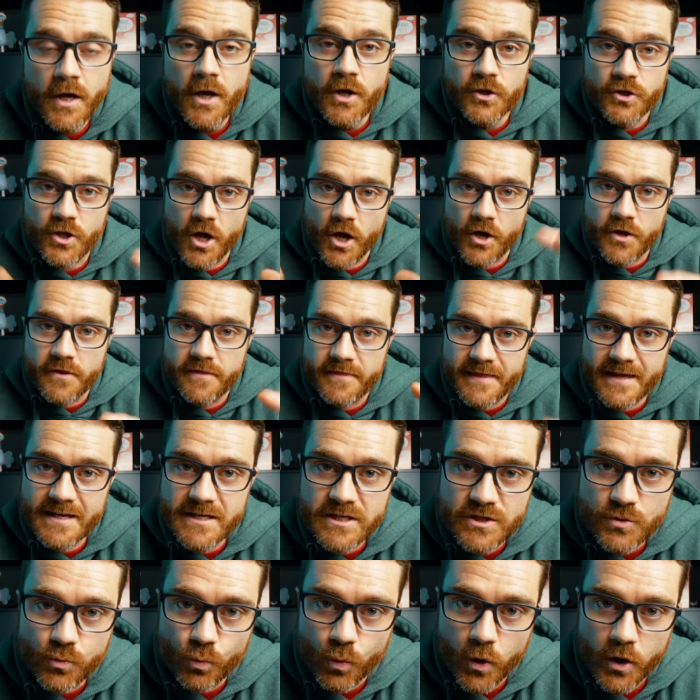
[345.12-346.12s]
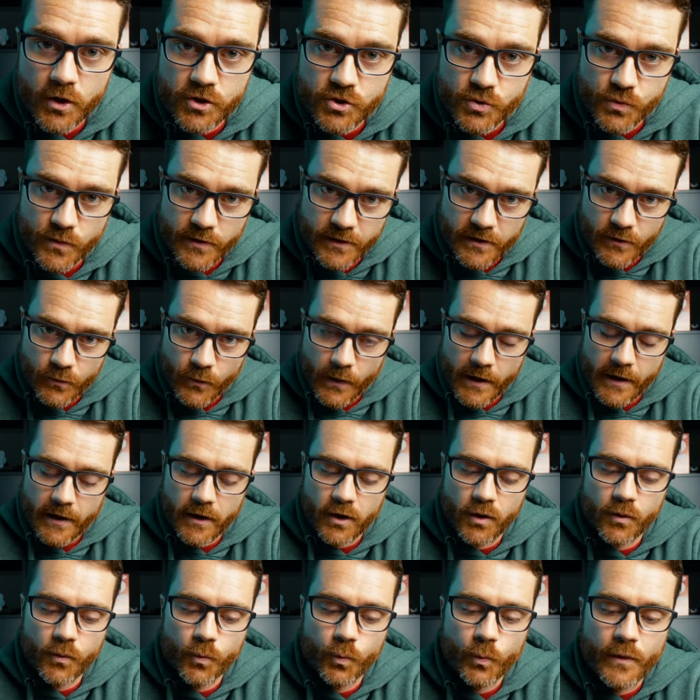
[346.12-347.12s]
Now, this works really
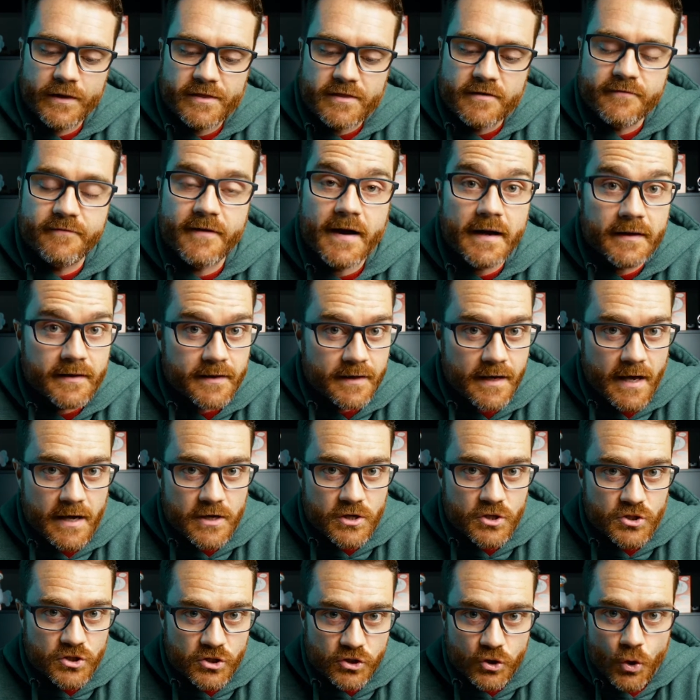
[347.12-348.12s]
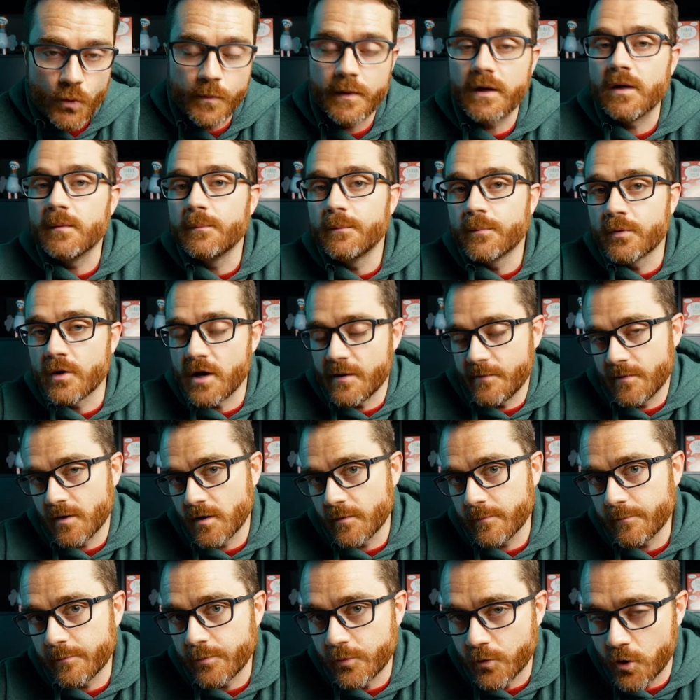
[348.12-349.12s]
well with the fact that I use Adobe
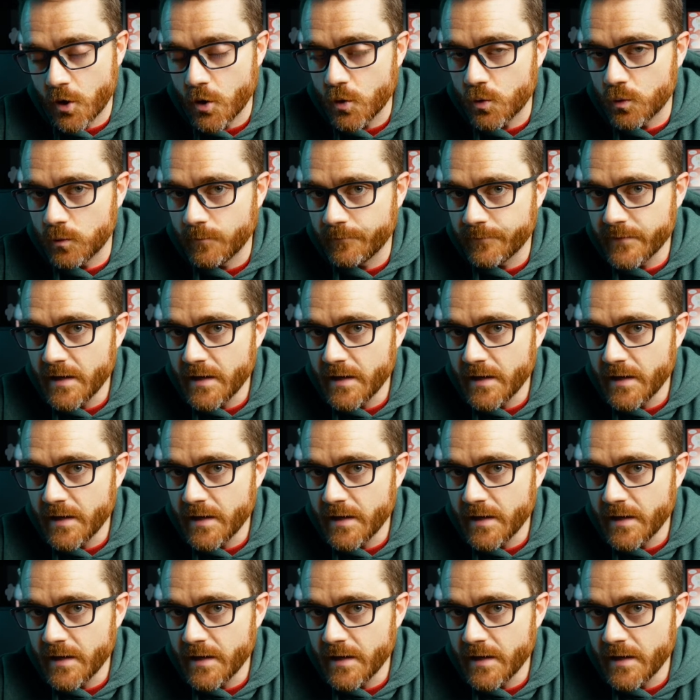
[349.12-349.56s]
Premiere Pro.